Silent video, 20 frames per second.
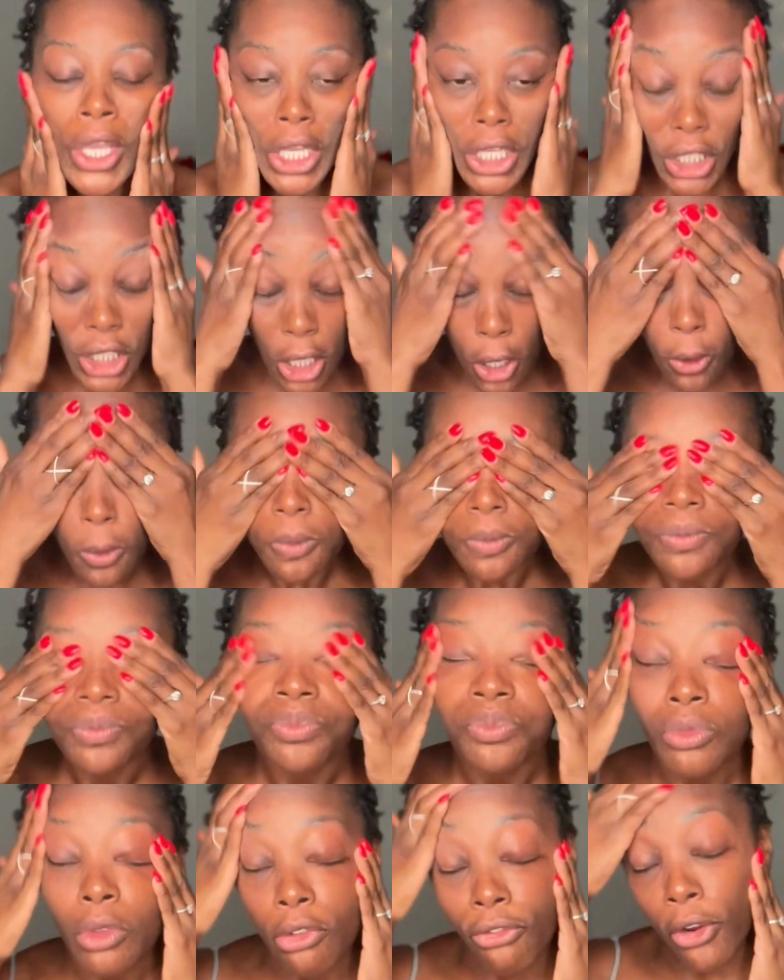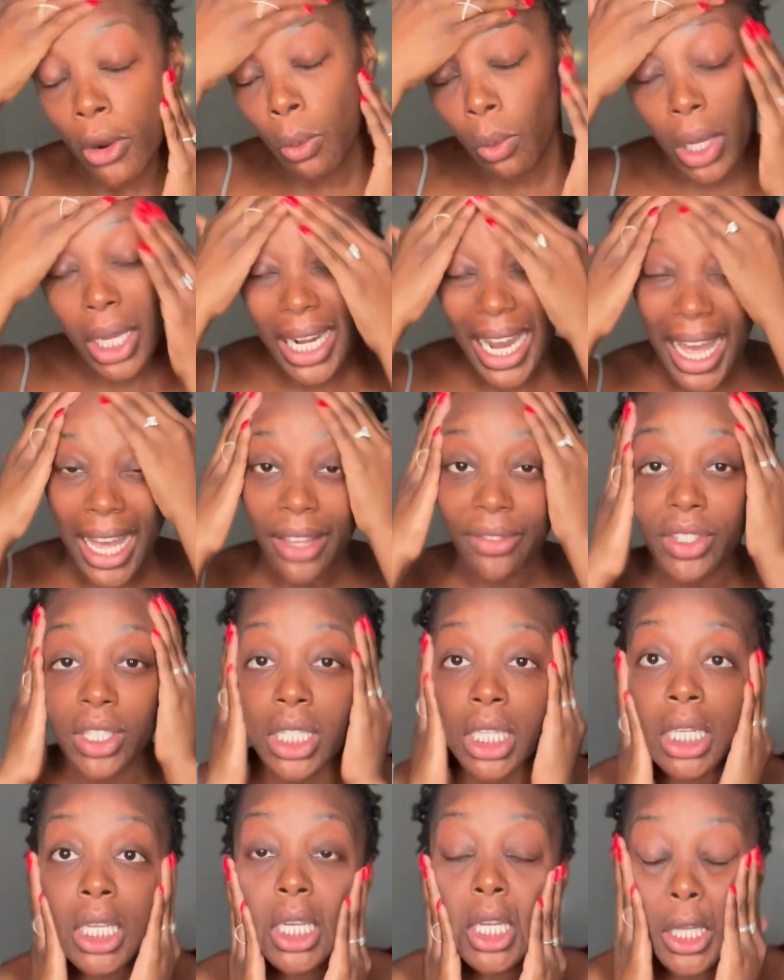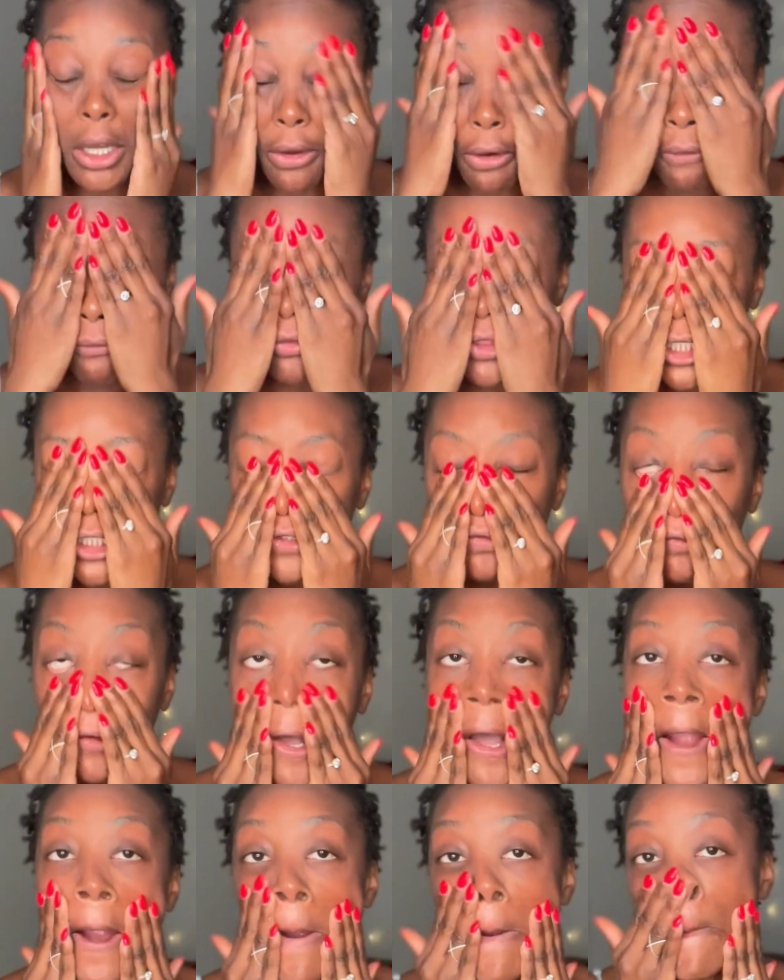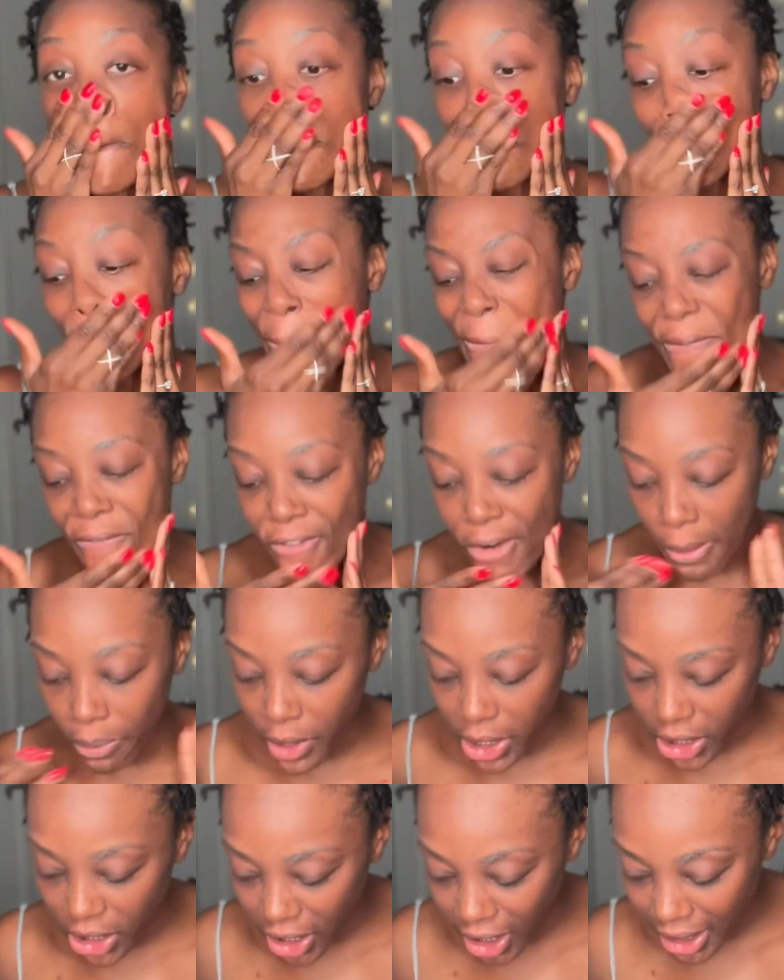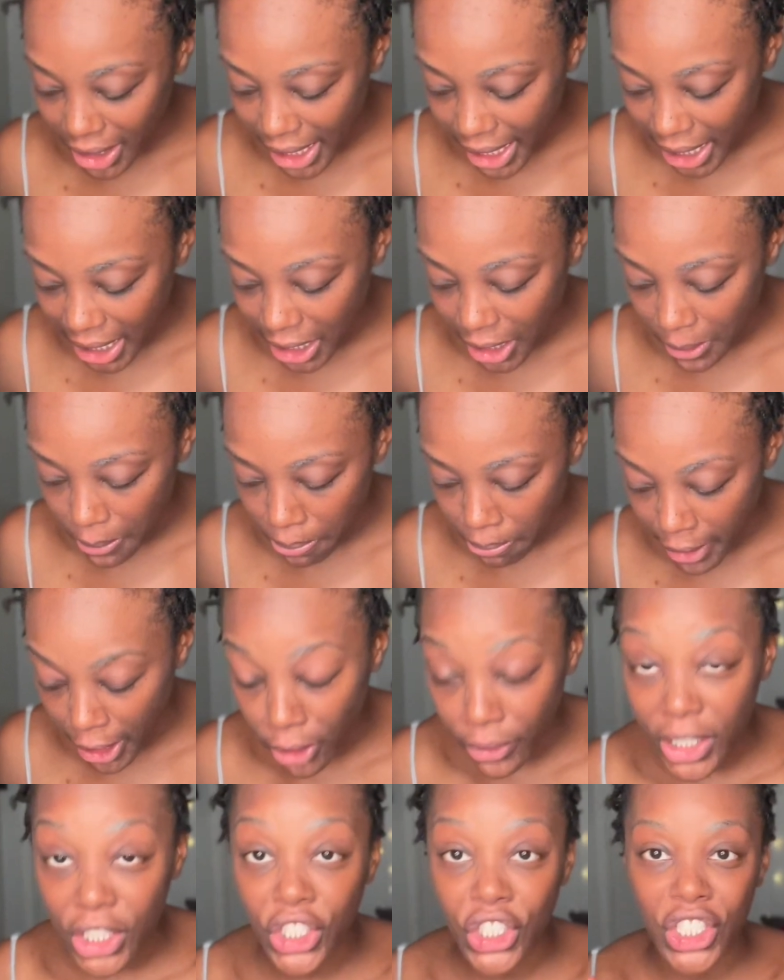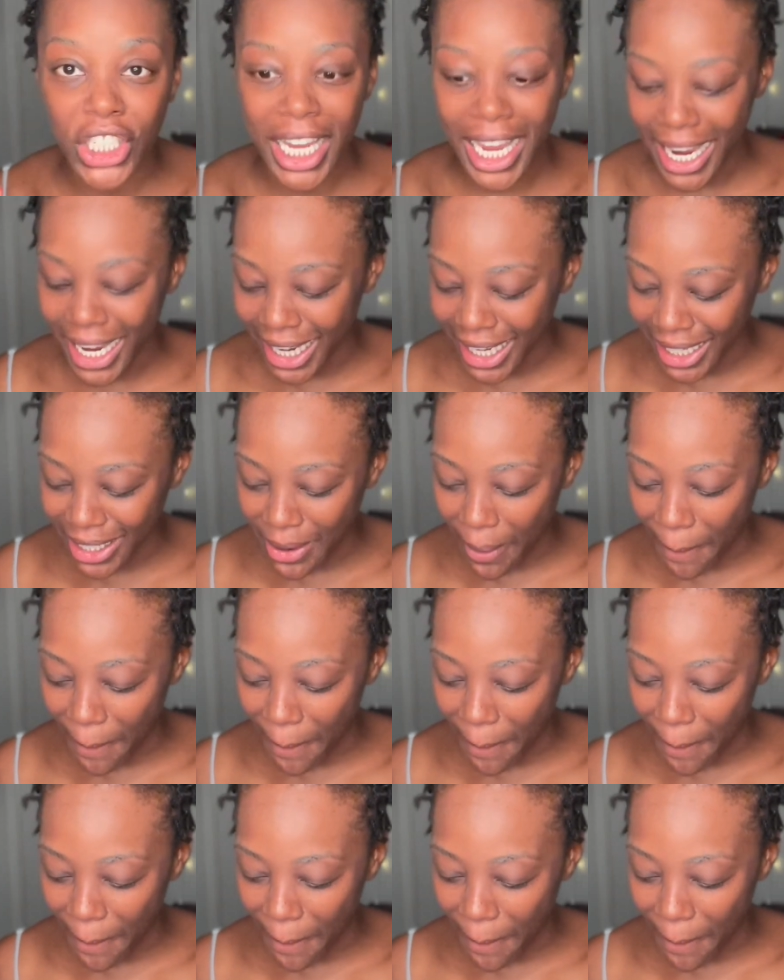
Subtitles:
So from what I've seen thus far from this young lady, Maryjane